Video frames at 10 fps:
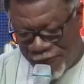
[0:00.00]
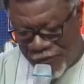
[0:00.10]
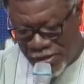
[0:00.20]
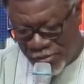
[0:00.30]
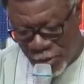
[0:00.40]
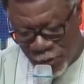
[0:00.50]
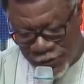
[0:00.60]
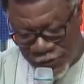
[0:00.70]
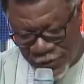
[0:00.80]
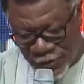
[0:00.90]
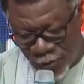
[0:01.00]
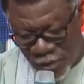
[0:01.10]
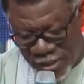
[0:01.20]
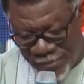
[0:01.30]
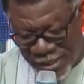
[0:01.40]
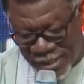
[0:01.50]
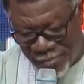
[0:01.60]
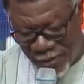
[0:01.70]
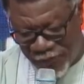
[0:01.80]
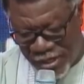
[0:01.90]
By faith, Moses, when he
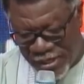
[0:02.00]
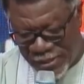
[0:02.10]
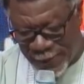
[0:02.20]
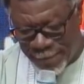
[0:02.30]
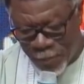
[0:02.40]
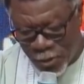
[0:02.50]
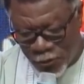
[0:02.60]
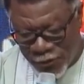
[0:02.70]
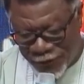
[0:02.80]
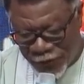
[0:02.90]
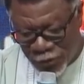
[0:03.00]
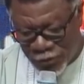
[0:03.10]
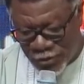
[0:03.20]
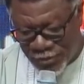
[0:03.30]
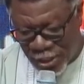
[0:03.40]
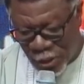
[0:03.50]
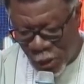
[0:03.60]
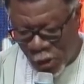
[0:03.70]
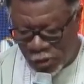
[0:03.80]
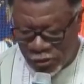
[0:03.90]
became of age, refused to
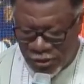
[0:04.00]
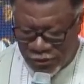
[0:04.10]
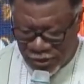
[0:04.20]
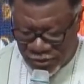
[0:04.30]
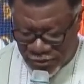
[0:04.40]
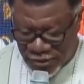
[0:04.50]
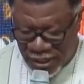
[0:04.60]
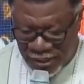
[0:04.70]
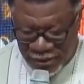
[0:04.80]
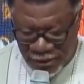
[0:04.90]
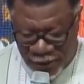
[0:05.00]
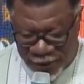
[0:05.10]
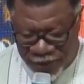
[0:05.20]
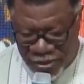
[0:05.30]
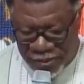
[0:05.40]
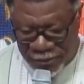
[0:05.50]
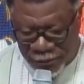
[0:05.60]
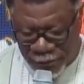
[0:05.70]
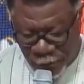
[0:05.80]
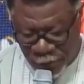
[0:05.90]
be called the son of
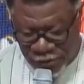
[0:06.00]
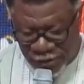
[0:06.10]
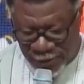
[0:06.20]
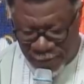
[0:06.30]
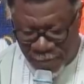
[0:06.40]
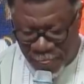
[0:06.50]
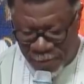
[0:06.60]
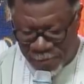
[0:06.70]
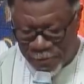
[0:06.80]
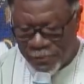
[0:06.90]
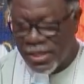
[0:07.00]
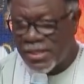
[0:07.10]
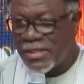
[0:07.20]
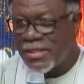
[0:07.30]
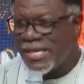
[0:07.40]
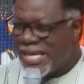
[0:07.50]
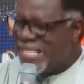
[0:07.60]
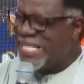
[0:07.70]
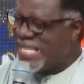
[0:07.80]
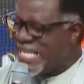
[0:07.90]
Pharaoh's daughter.
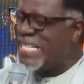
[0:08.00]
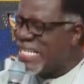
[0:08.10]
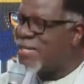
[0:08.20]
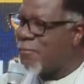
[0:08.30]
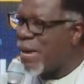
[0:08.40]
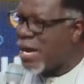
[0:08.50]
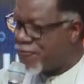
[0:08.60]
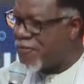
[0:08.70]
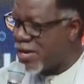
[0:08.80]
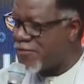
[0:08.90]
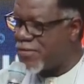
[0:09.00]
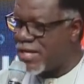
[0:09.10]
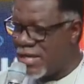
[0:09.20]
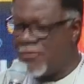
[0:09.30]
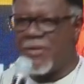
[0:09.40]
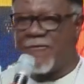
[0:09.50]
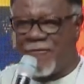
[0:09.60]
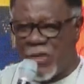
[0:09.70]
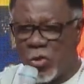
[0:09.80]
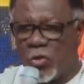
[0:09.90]
He did it by faith. He
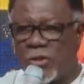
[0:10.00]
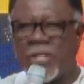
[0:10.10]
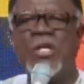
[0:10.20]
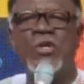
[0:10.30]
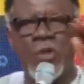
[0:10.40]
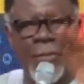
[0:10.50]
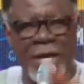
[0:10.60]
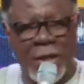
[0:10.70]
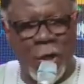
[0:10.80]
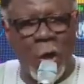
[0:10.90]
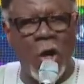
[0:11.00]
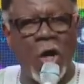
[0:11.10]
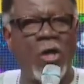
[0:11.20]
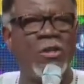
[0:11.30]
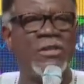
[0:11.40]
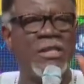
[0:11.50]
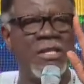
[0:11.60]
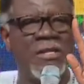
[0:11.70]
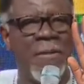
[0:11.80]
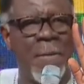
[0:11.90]
refused to be
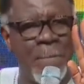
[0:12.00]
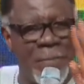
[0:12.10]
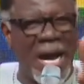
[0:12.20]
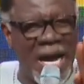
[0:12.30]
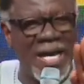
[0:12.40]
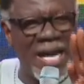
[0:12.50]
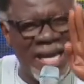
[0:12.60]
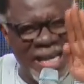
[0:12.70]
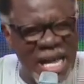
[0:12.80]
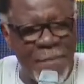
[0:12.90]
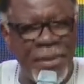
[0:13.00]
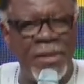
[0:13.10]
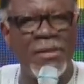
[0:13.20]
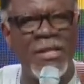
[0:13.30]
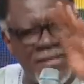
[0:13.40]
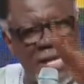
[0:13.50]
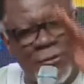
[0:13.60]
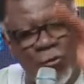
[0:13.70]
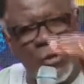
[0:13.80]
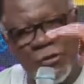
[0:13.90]
called by a label
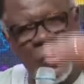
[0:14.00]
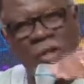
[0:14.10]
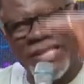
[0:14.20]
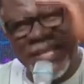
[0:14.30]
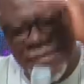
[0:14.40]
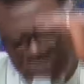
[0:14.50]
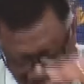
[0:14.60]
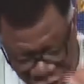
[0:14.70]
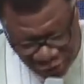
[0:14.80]
that was not his